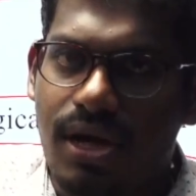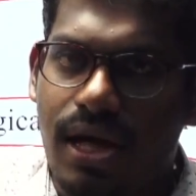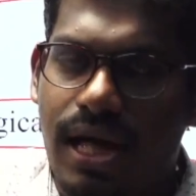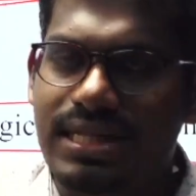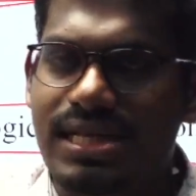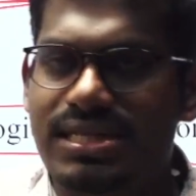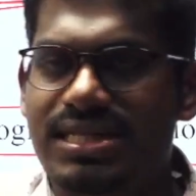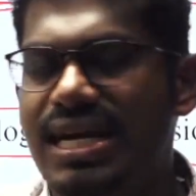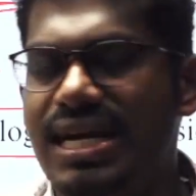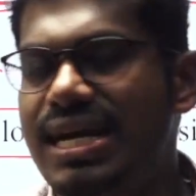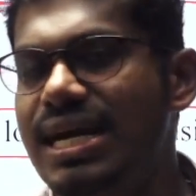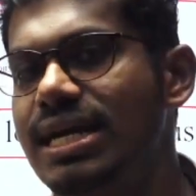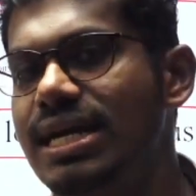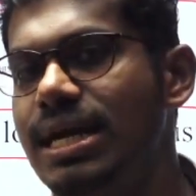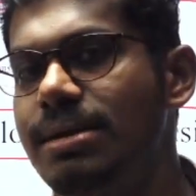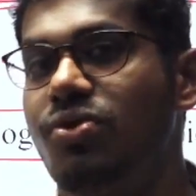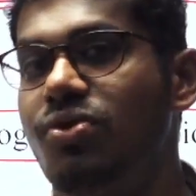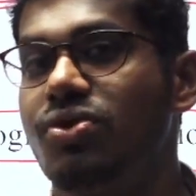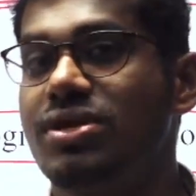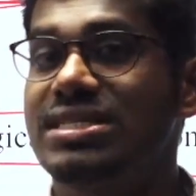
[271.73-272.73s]
And the second
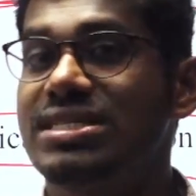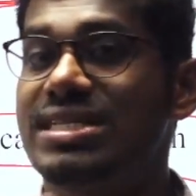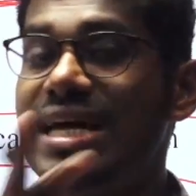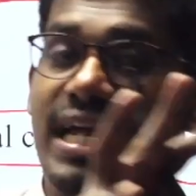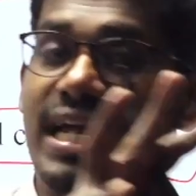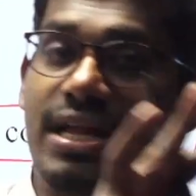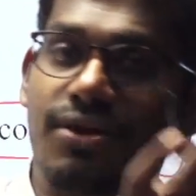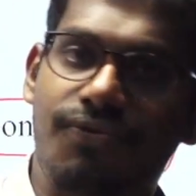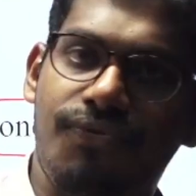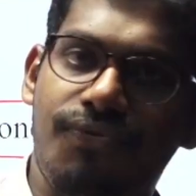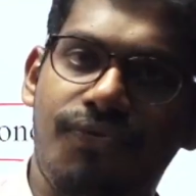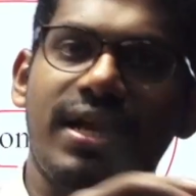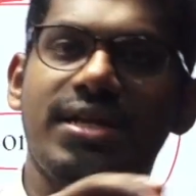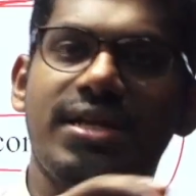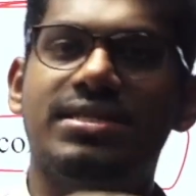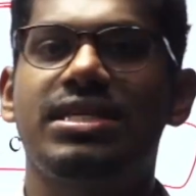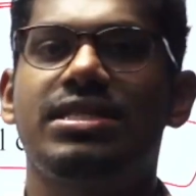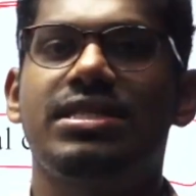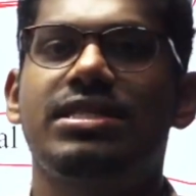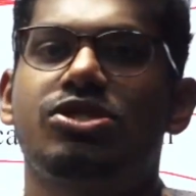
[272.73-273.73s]
time, what is the
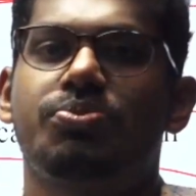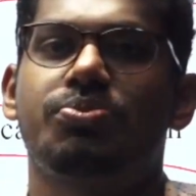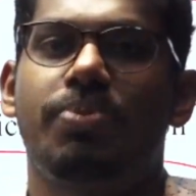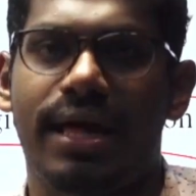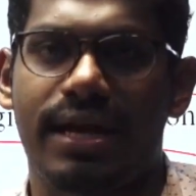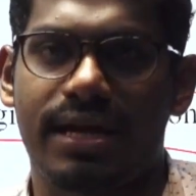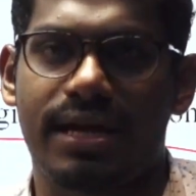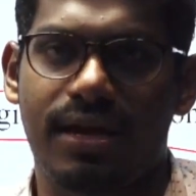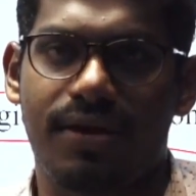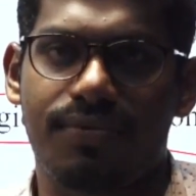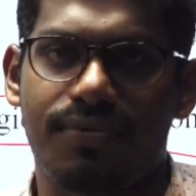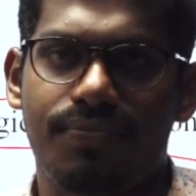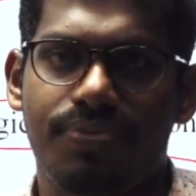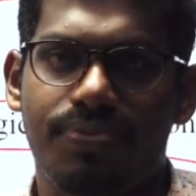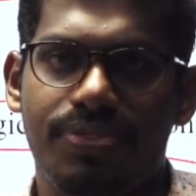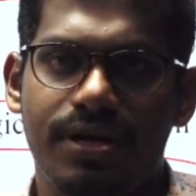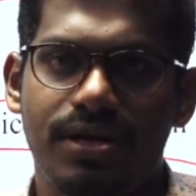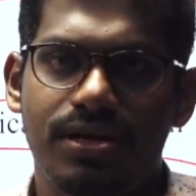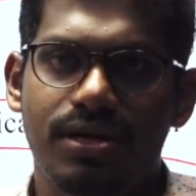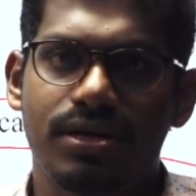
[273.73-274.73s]
inference in this paragraph?
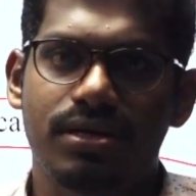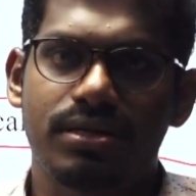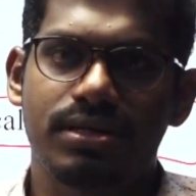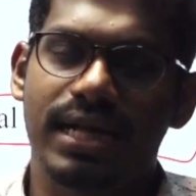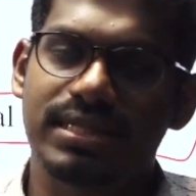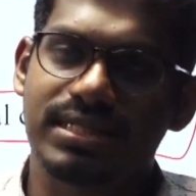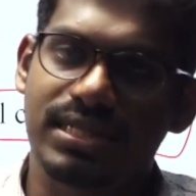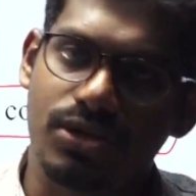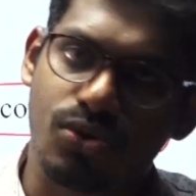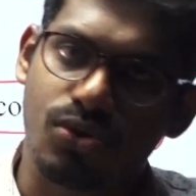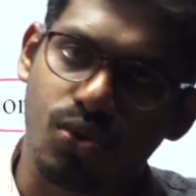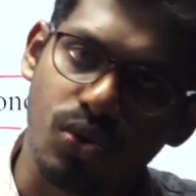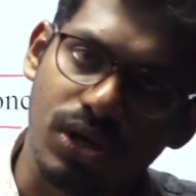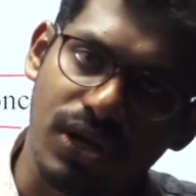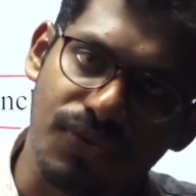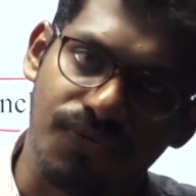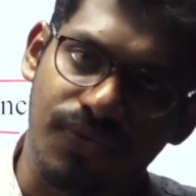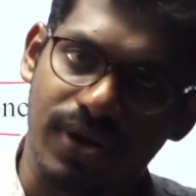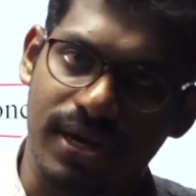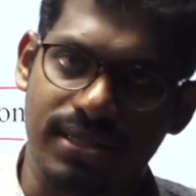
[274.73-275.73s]
That's the 2
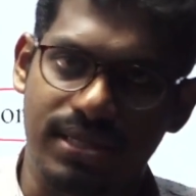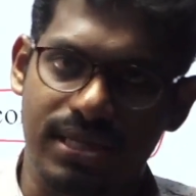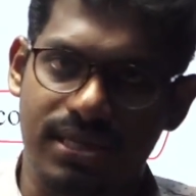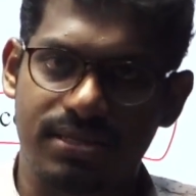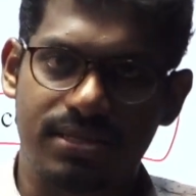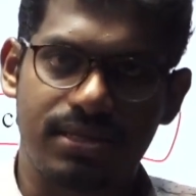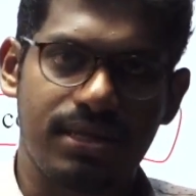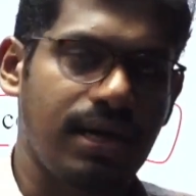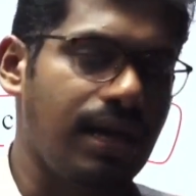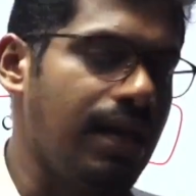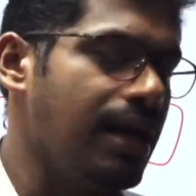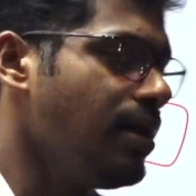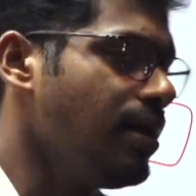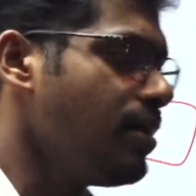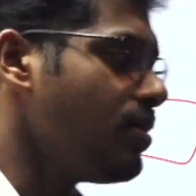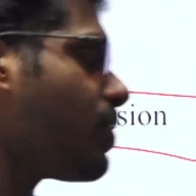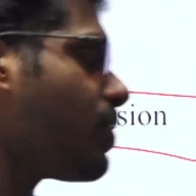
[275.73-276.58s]
different things. Clear?